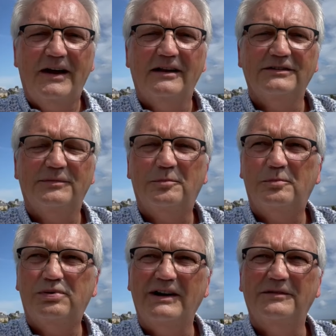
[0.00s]
fail just
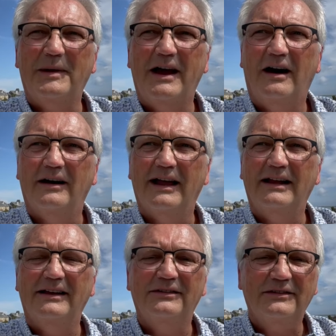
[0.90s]
breaks my heart
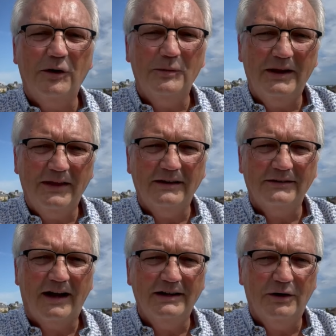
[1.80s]
and there's so many things
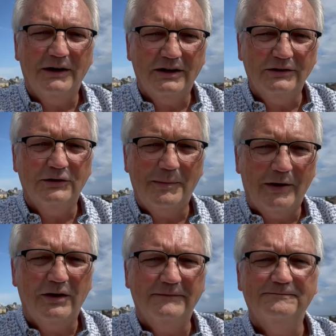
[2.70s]
that I know I could do
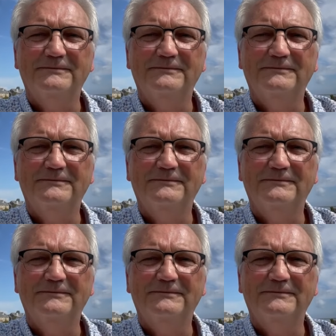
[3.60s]
about it.